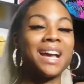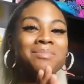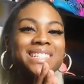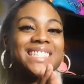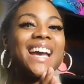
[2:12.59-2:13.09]
I'm
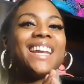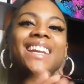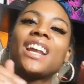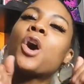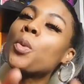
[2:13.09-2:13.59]

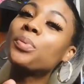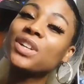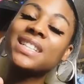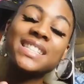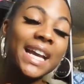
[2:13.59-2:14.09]
excited. I hope
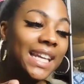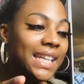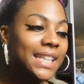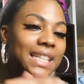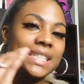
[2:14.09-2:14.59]
you're
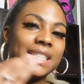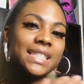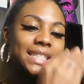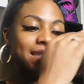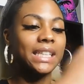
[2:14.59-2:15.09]
excited. Let's
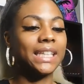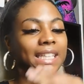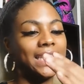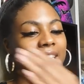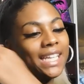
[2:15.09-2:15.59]

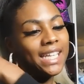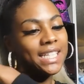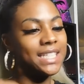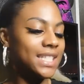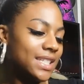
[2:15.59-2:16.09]
get
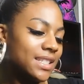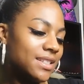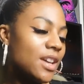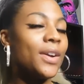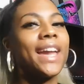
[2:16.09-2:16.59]
it.
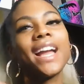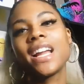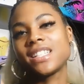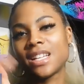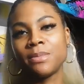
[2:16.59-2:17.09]
Okay, I
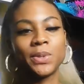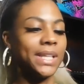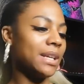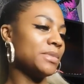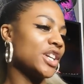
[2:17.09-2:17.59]
gotta stop doing
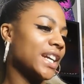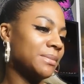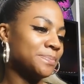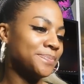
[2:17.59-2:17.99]
that. I'm sorry.